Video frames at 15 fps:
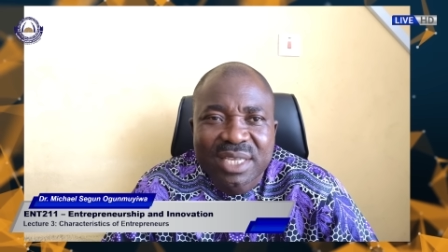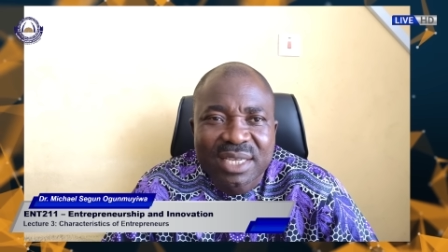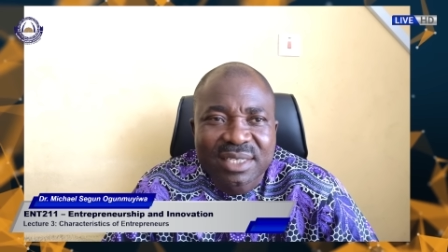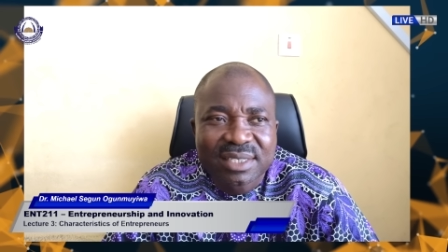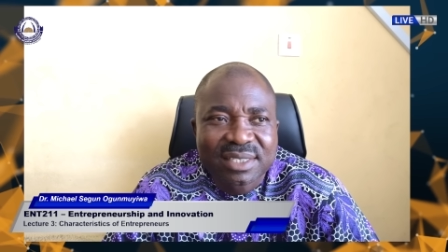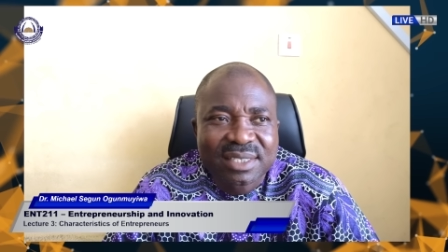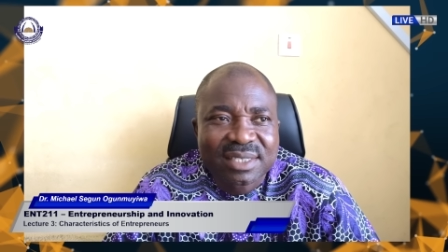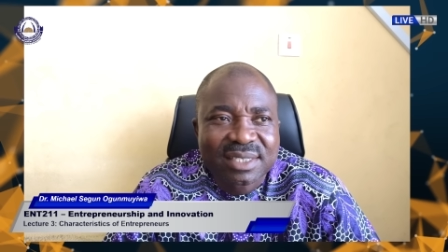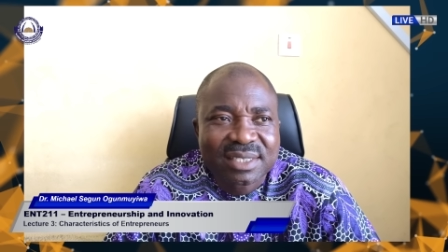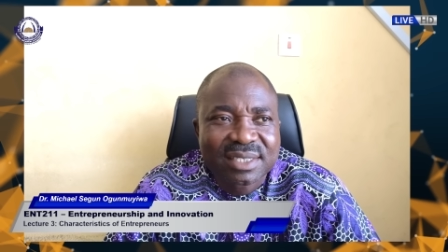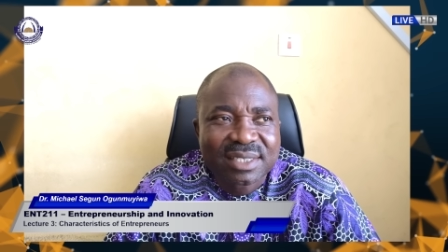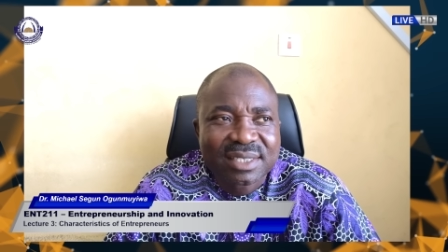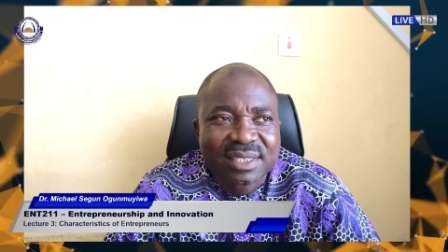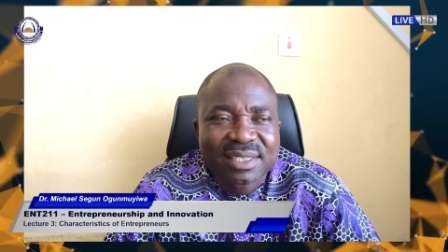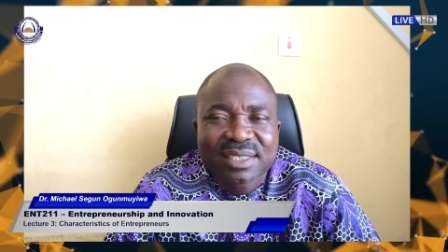things,
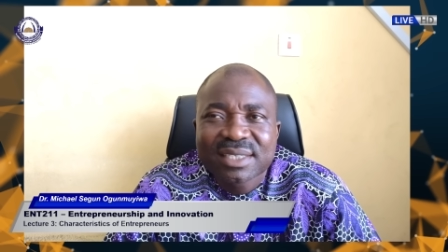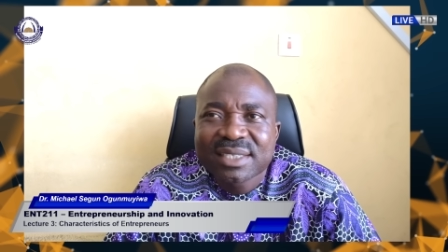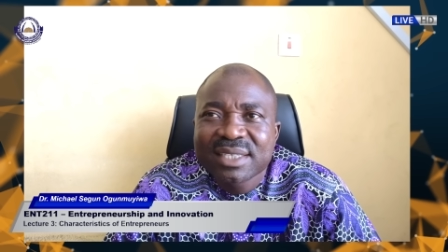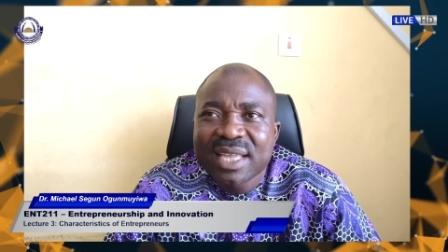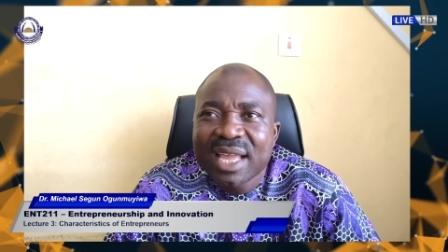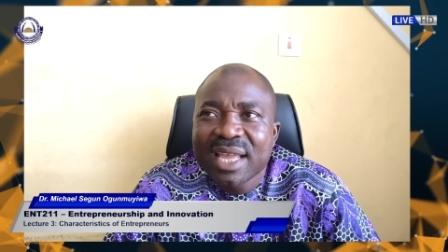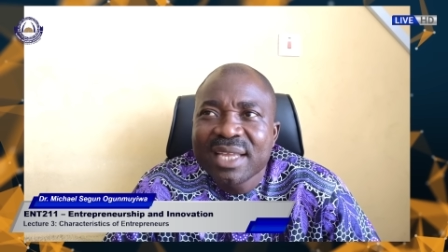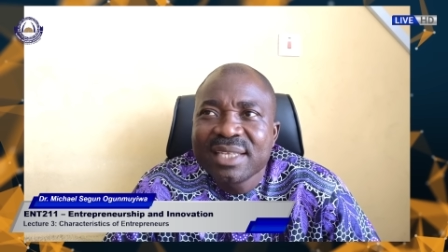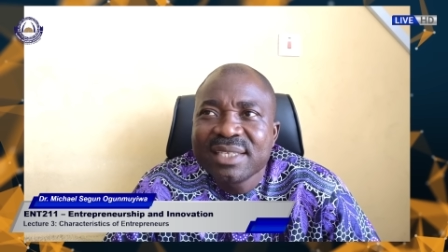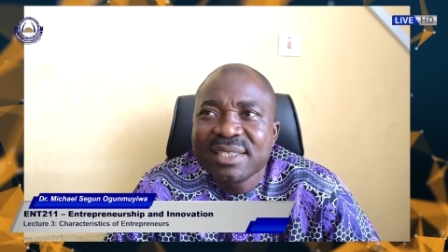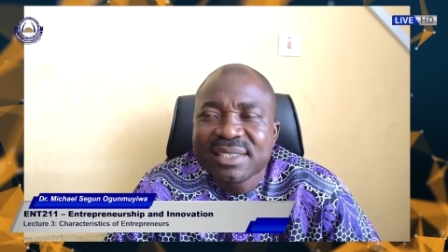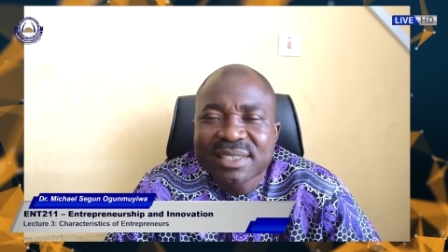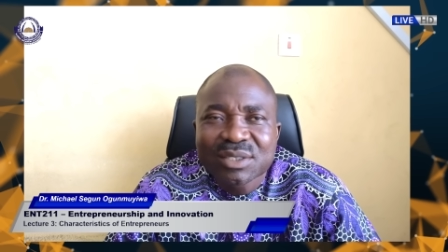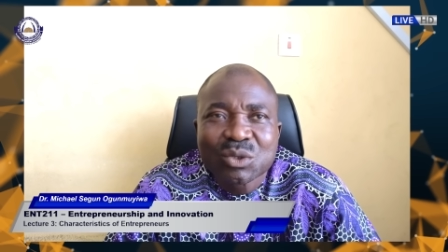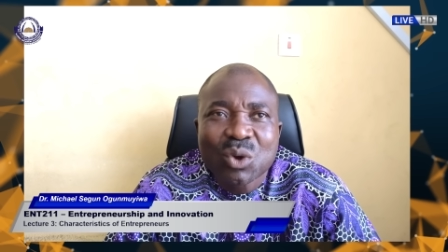
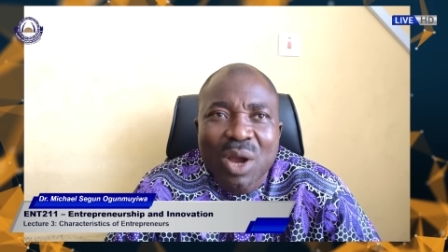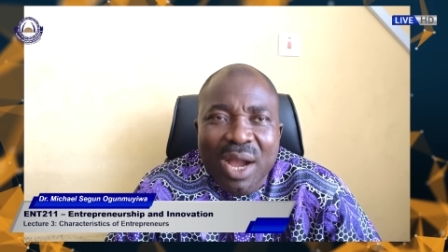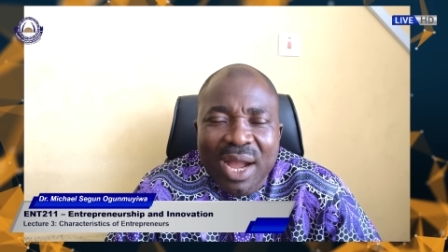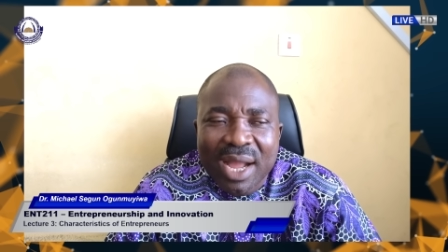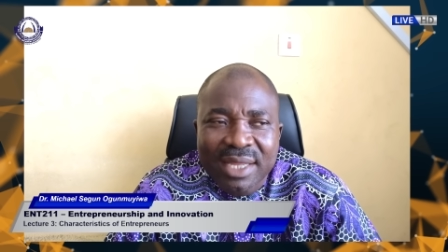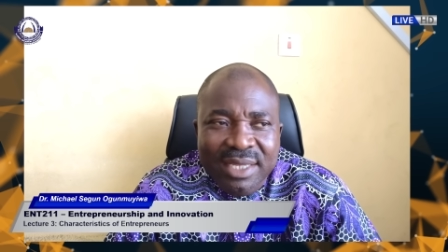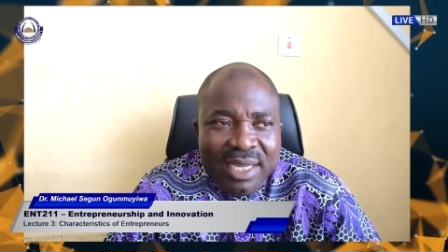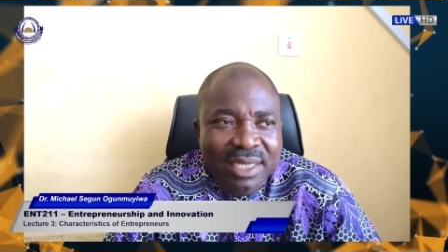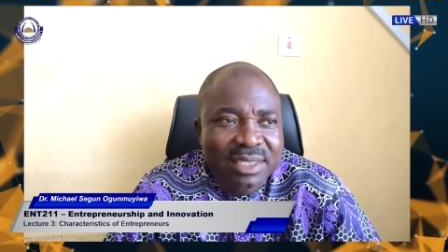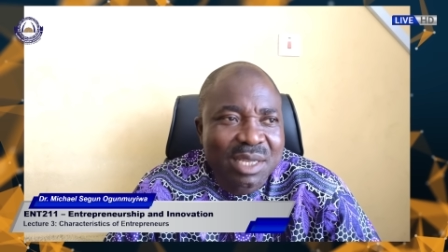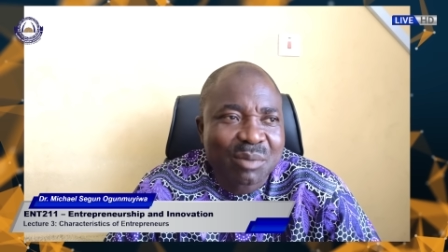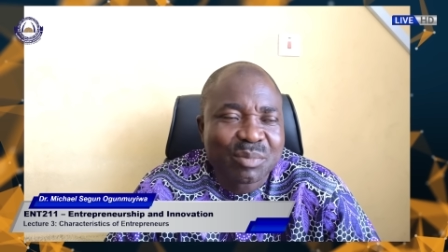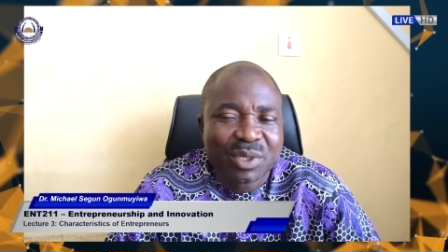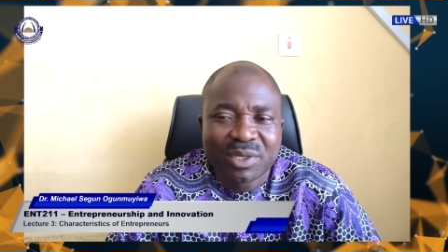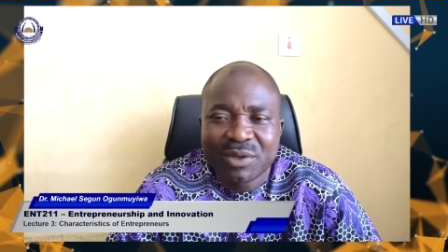then you are an
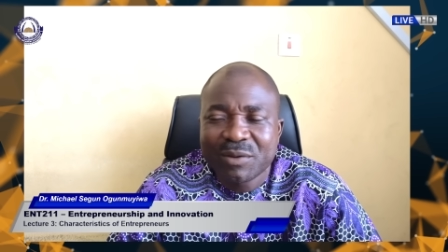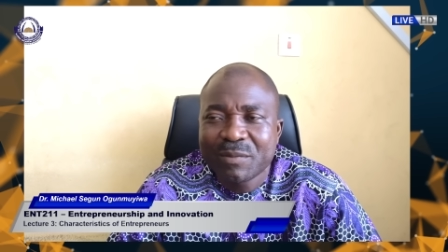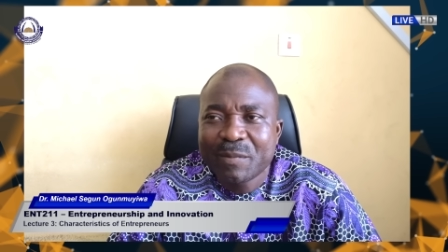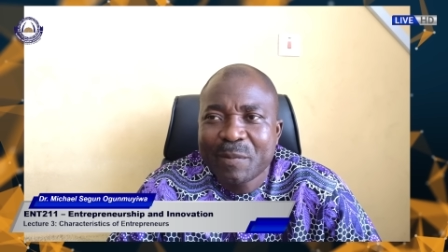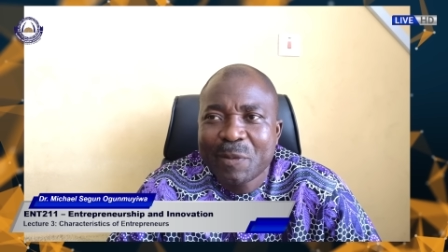entrepreneur.